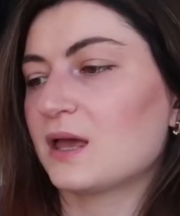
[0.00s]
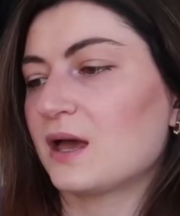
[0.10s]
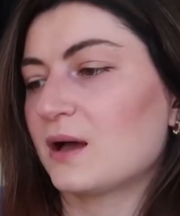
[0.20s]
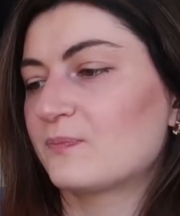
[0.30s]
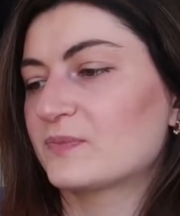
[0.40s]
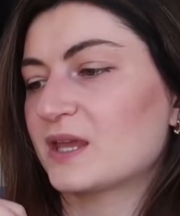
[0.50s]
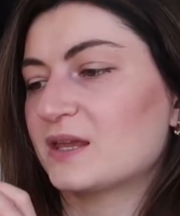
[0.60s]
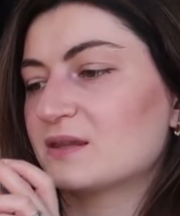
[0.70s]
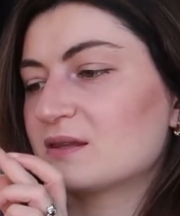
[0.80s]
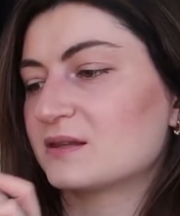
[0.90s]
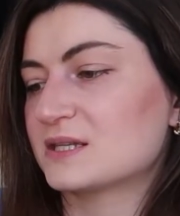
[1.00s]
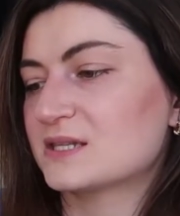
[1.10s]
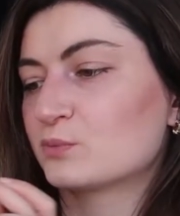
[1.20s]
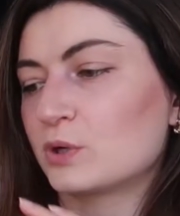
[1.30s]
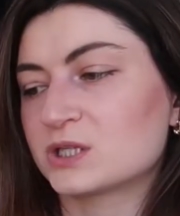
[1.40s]
um, and this
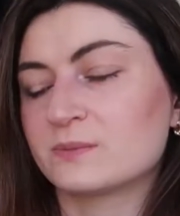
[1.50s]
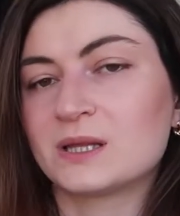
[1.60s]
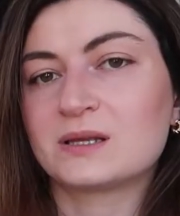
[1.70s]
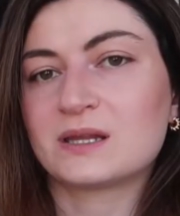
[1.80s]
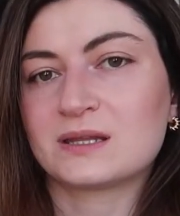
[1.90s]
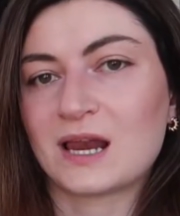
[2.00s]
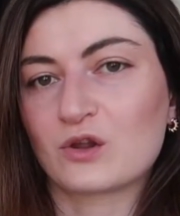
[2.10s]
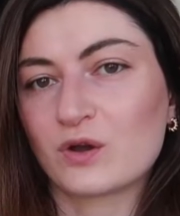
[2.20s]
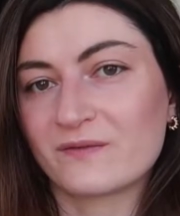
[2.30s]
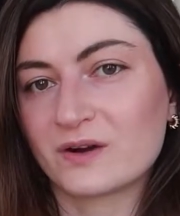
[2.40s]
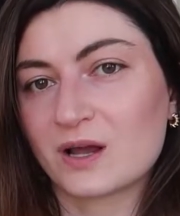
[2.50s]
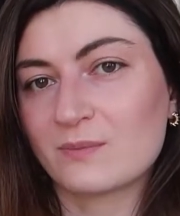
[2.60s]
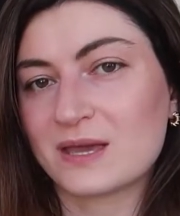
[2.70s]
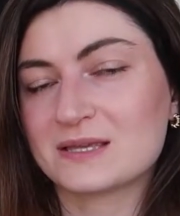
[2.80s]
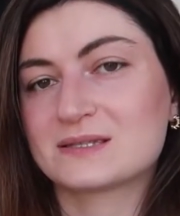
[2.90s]
is watermelon and aloe vera
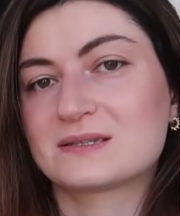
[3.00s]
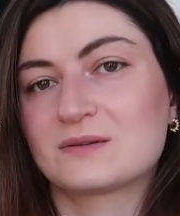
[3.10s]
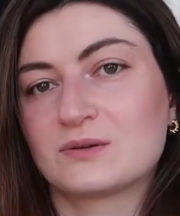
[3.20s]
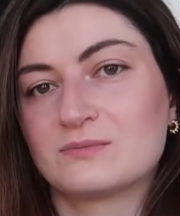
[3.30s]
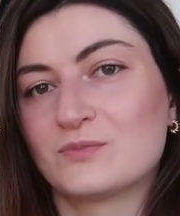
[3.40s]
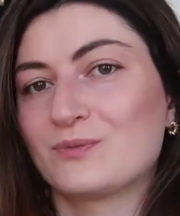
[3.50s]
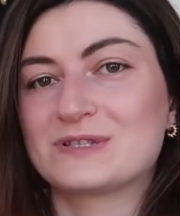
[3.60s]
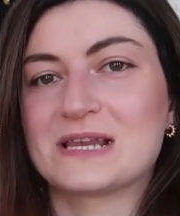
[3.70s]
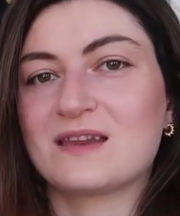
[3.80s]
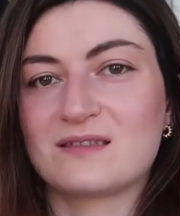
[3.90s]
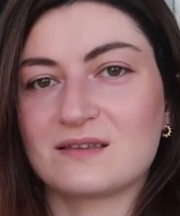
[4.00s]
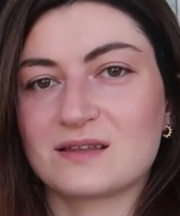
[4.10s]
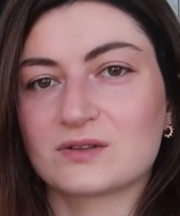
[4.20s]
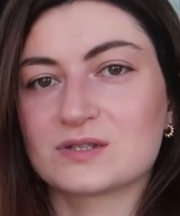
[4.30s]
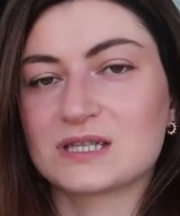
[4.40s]
based um, obviously anything
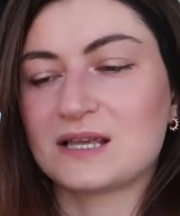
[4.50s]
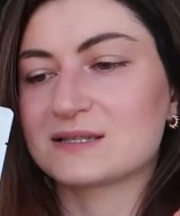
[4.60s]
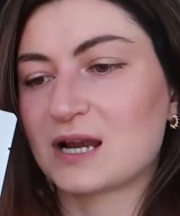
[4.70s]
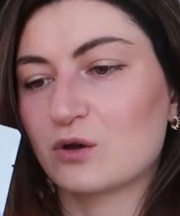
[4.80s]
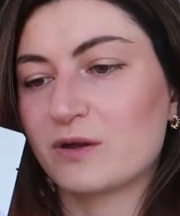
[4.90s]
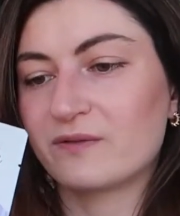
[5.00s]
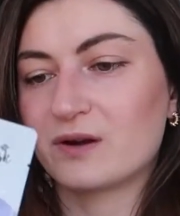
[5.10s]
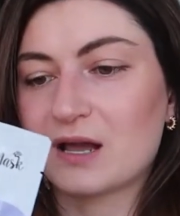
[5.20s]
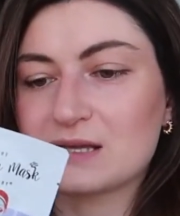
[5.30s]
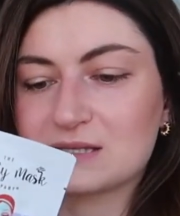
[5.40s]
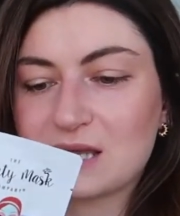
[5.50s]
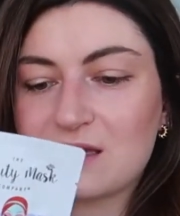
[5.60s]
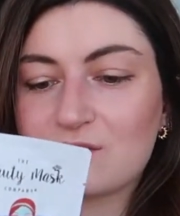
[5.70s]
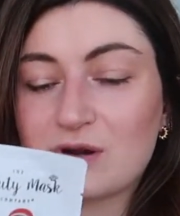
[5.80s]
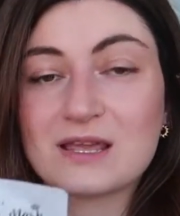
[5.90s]
that contains aloe vera is
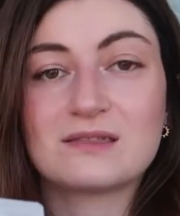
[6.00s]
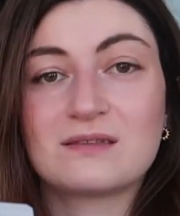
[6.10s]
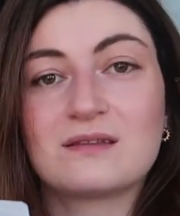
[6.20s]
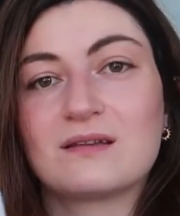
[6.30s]
a great